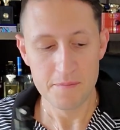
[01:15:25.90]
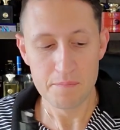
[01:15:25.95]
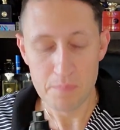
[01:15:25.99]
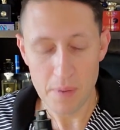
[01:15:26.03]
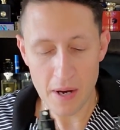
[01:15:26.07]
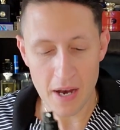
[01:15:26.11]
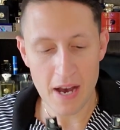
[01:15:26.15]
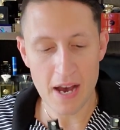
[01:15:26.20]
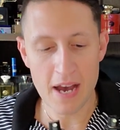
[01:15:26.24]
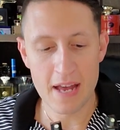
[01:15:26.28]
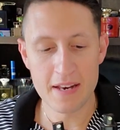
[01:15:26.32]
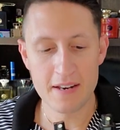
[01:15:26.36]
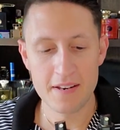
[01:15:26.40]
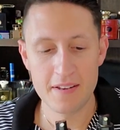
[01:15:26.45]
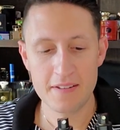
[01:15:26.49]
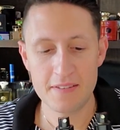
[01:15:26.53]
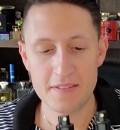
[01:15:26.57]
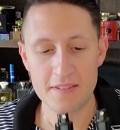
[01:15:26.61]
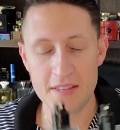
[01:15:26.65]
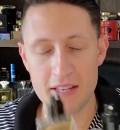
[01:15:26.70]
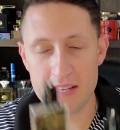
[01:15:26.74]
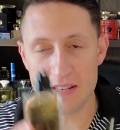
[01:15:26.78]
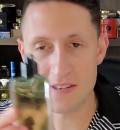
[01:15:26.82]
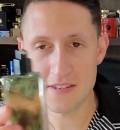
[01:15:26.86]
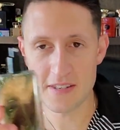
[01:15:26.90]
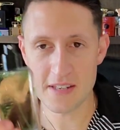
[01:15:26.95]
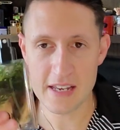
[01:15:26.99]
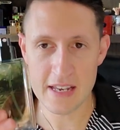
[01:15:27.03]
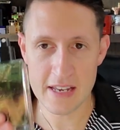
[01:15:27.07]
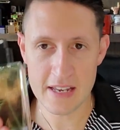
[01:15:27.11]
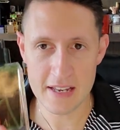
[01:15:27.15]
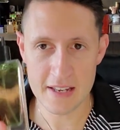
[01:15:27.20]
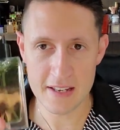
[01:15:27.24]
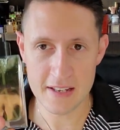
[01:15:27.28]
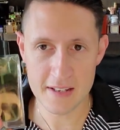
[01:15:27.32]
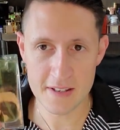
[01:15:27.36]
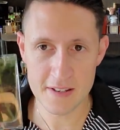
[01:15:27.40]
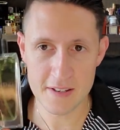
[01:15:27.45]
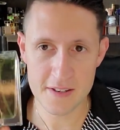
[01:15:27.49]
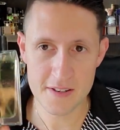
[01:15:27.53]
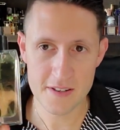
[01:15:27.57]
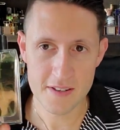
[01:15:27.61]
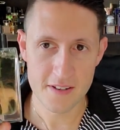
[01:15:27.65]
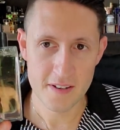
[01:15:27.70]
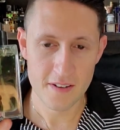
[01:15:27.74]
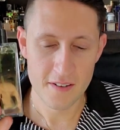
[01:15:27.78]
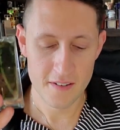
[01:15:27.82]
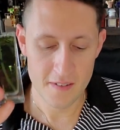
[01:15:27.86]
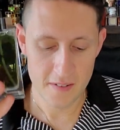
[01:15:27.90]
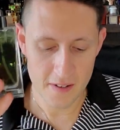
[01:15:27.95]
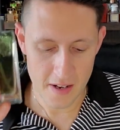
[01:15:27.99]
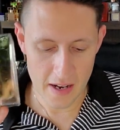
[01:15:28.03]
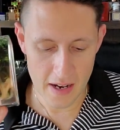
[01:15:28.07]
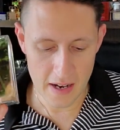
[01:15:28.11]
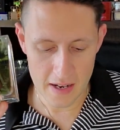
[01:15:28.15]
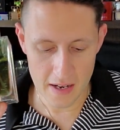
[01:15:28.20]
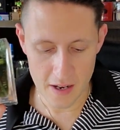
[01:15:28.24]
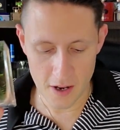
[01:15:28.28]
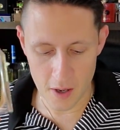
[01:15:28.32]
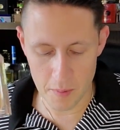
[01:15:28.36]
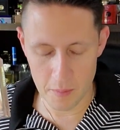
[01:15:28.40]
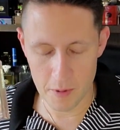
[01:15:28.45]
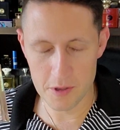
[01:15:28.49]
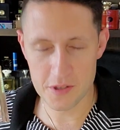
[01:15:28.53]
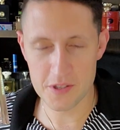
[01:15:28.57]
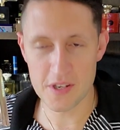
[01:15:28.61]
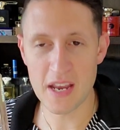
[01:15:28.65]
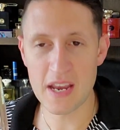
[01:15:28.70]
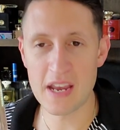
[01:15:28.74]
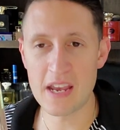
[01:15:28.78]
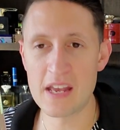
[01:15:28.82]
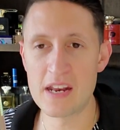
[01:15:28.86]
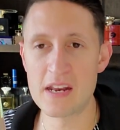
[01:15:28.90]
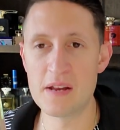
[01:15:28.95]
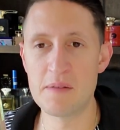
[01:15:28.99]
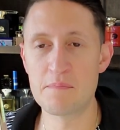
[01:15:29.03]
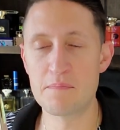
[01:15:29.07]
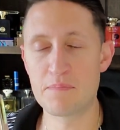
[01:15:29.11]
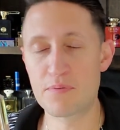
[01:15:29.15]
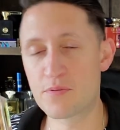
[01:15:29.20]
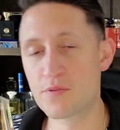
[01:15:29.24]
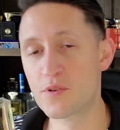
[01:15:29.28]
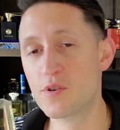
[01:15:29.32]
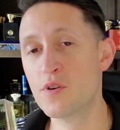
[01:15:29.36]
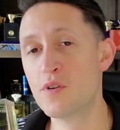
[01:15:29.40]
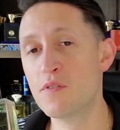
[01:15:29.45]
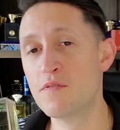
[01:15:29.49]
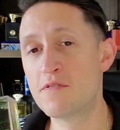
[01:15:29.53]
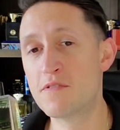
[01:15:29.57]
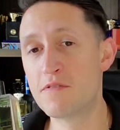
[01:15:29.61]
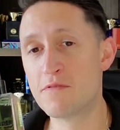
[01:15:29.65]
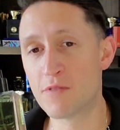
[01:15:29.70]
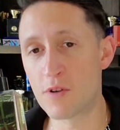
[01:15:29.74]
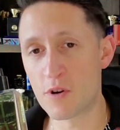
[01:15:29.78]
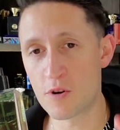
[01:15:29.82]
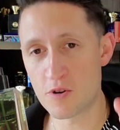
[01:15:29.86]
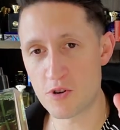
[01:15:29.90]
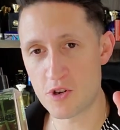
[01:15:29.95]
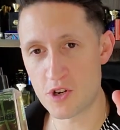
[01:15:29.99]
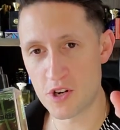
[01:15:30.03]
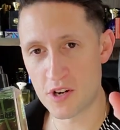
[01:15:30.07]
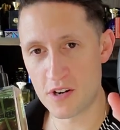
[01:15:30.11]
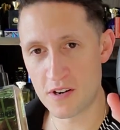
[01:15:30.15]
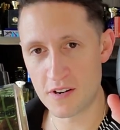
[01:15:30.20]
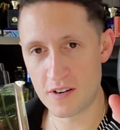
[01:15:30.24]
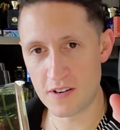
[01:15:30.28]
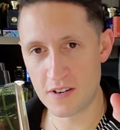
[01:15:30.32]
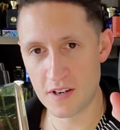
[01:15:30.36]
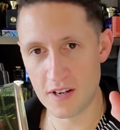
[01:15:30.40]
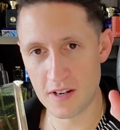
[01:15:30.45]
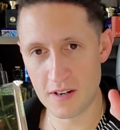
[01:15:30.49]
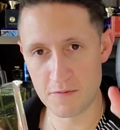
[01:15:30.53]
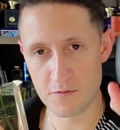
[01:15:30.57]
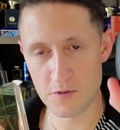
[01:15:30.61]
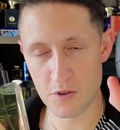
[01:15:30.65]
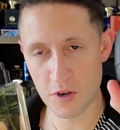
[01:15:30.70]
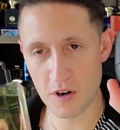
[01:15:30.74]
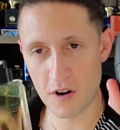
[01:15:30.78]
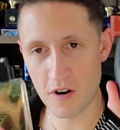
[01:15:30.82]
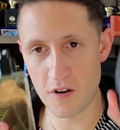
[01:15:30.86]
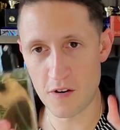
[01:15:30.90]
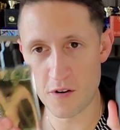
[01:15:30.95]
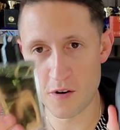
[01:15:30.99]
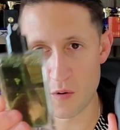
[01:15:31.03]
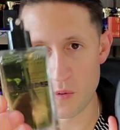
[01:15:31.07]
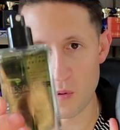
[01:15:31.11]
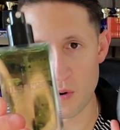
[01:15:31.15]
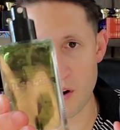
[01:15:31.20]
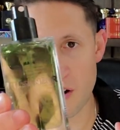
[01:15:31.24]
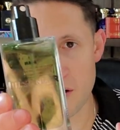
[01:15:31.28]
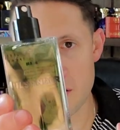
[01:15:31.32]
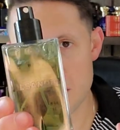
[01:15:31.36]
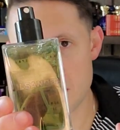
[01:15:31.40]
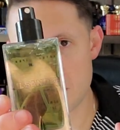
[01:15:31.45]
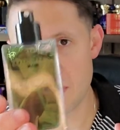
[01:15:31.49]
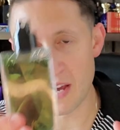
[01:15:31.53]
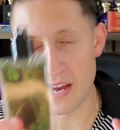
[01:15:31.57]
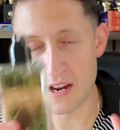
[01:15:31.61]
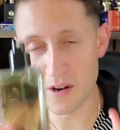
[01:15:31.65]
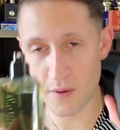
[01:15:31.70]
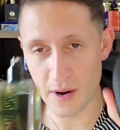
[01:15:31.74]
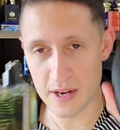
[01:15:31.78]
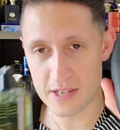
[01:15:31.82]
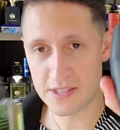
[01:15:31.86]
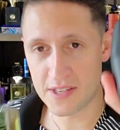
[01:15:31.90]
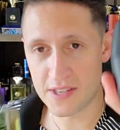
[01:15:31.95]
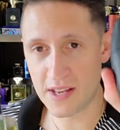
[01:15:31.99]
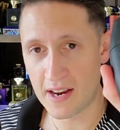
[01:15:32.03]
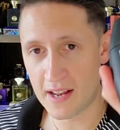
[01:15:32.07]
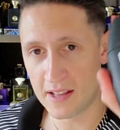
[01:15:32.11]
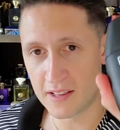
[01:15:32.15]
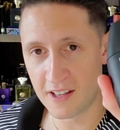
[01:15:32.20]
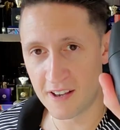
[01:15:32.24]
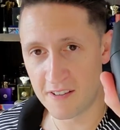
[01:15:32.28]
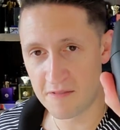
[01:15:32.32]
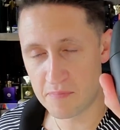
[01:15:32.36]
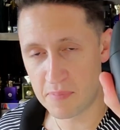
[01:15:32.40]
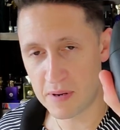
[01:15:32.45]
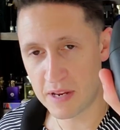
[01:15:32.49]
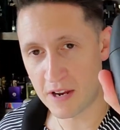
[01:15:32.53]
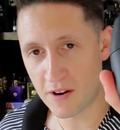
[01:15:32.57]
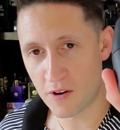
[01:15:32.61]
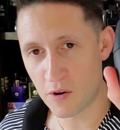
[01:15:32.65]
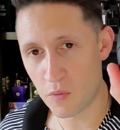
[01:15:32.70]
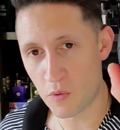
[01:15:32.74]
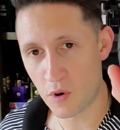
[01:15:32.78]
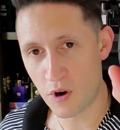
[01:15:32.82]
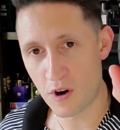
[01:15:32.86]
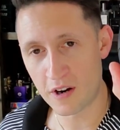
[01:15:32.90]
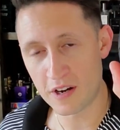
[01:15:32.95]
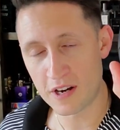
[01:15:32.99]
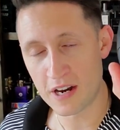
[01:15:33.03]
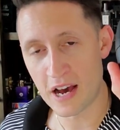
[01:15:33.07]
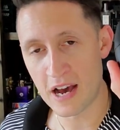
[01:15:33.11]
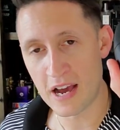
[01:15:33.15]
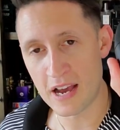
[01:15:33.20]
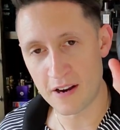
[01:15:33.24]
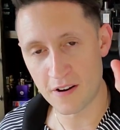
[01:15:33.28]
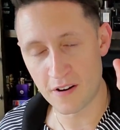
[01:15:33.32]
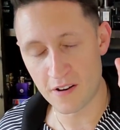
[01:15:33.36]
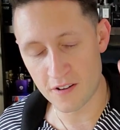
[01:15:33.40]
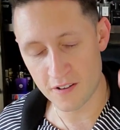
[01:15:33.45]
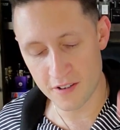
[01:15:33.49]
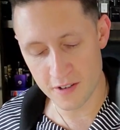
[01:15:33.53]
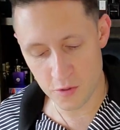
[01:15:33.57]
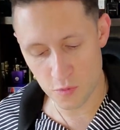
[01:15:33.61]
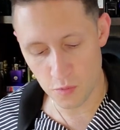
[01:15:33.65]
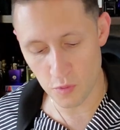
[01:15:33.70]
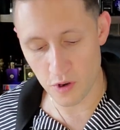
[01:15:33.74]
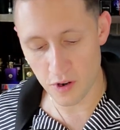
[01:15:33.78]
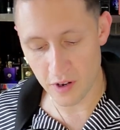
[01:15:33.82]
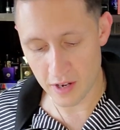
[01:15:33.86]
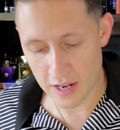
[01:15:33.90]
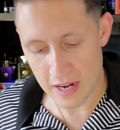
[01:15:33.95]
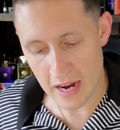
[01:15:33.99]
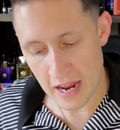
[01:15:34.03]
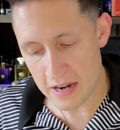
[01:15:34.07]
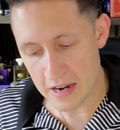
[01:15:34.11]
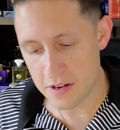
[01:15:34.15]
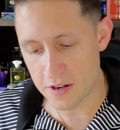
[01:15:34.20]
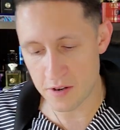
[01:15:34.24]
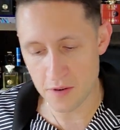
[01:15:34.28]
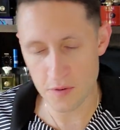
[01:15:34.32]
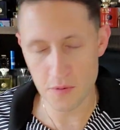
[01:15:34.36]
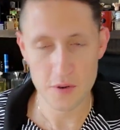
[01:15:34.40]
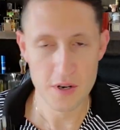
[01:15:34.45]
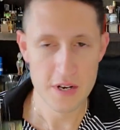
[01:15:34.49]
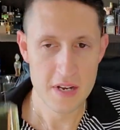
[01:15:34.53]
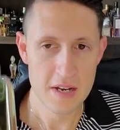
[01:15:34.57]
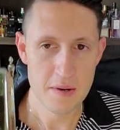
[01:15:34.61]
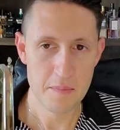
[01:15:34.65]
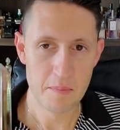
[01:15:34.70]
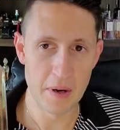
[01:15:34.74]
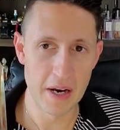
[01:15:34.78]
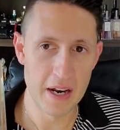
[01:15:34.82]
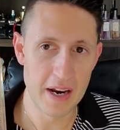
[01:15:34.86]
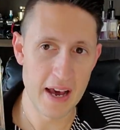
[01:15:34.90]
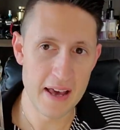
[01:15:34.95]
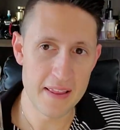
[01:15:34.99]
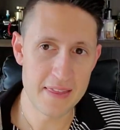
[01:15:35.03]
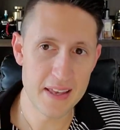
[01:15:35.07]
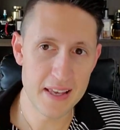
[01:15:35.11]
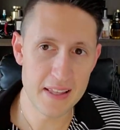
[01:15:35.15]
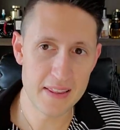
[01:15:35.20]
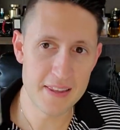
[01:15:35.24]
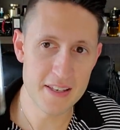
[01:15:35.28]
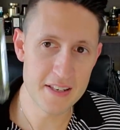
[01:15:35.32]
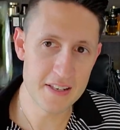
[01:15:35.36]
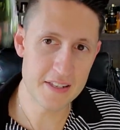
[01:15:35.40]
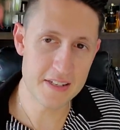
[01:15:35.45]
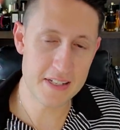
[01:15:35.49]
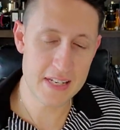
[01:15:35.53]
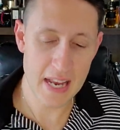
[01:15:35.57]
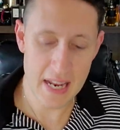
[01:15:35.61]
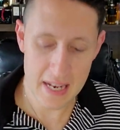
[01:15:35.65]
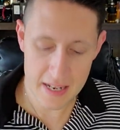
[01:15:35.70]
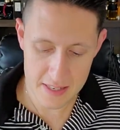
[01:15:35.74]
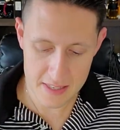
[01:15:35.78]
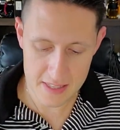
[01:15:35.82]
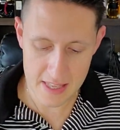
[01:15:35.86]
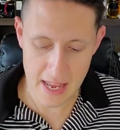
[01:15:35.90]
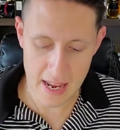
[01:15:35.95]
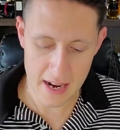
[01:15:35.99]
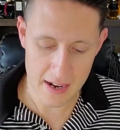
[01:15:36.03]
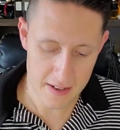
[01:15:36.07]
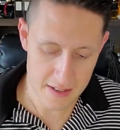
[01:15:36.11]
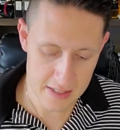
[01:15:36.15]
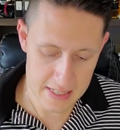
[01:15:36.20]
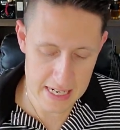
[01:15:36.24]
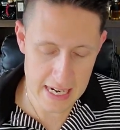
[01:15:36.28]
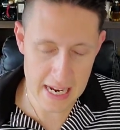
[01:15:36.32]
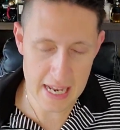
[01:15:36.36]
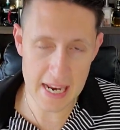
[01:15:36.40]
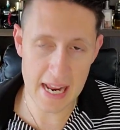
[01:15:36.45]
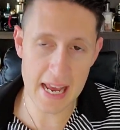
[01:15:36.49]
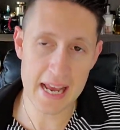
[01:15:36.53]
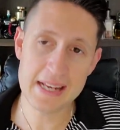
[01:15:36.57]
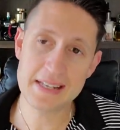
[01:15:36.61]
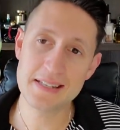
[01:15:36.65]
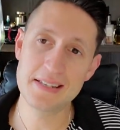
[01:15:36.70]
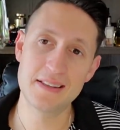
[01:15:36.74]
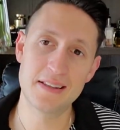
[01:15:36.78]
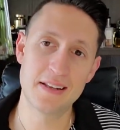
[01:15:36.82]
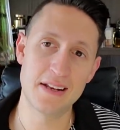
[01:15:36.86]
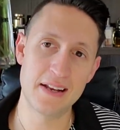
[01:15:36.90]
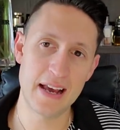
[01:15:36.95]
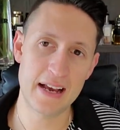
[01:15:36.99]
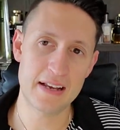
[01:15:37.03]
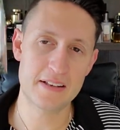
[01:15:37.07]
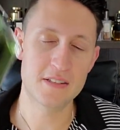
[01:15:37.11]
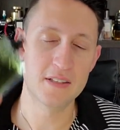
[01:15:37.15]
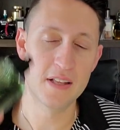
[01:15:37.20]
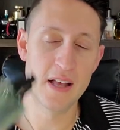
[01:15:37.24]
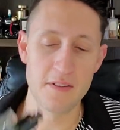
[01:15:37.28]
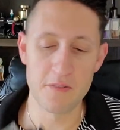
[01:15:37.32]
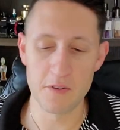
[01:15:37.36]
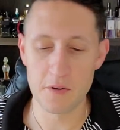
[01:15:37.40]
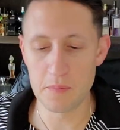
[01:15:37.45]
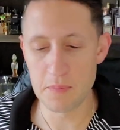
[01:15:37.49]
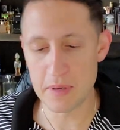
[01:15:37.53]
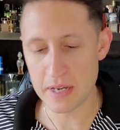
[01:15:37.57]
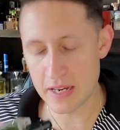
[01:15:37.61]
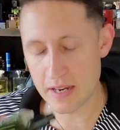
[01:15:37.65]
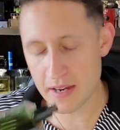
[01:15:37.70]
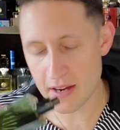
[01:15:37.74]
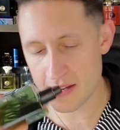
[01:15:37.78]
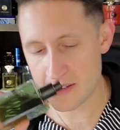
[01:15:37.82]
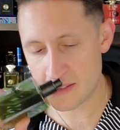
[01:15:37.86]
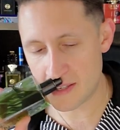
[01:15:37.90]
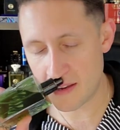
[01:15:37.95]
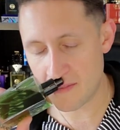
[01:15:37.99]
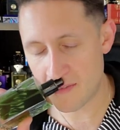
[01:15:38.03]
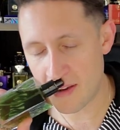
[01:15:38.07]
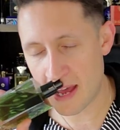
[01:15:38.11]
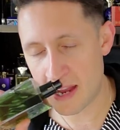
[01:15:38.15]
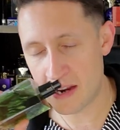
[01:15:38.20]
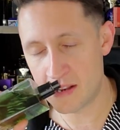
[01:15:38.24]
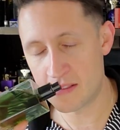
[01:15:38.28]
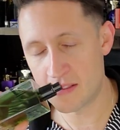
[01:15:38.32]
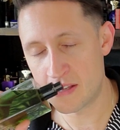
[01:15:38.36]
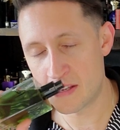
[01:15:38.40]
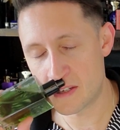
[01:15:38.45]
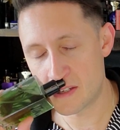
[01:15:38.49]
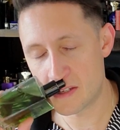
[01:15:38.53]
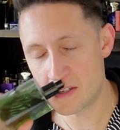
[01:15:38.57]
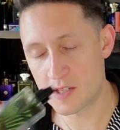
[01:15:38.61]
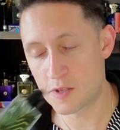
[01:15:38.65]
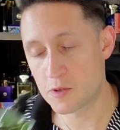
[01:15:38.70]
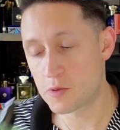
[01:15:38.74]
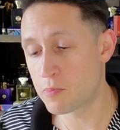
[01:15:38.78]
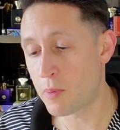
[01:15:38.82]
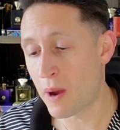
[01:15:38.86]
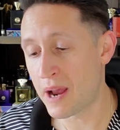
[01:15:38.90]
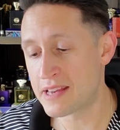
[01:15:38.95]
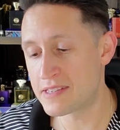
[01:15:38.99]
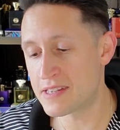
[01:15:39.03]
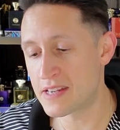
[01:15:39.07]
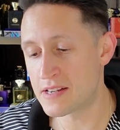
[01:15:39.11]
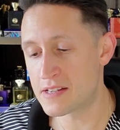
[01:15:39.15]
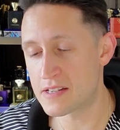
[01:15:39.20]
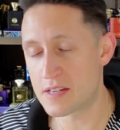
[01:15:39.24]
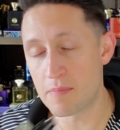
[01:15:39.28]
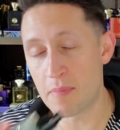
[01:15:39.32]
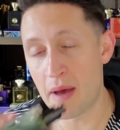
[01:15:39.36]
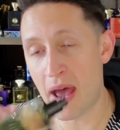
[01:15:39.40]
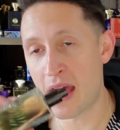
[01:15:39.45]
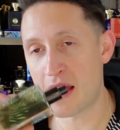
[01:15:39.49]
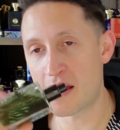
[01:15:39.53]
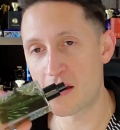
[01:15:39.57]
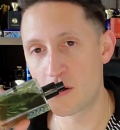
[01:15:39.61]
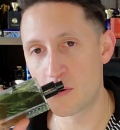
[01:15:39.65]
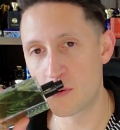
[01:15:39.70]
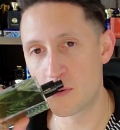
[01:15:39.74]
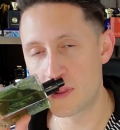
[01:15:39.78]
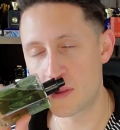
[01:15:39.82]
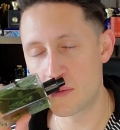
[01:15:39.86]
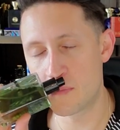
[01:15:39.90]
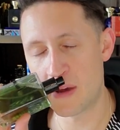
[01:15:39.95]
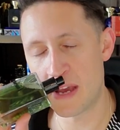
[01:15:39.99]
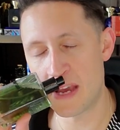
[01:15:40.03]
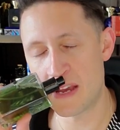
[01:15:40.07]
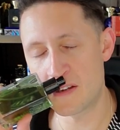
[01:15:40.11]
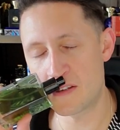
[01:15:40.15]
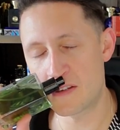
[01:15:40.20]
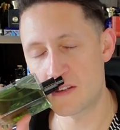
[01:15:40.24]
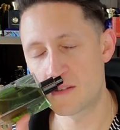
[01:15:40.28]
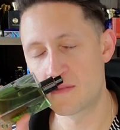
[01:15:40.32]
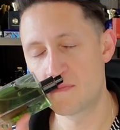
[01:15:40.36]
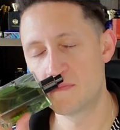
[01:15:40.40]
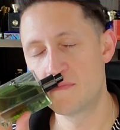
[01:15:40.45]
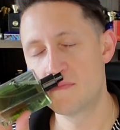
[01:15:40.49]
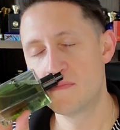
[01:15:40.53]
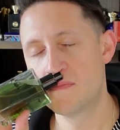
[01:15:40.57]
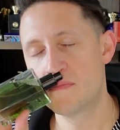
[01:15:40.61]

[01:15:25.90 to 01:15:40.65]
but this is almost like an improved version of Drakkar Noir to me. I know I said I love Pierre Wargnye and all his work, and I do, but I think this takes that DNA to the next level because they've added this spicy tobacco in the base,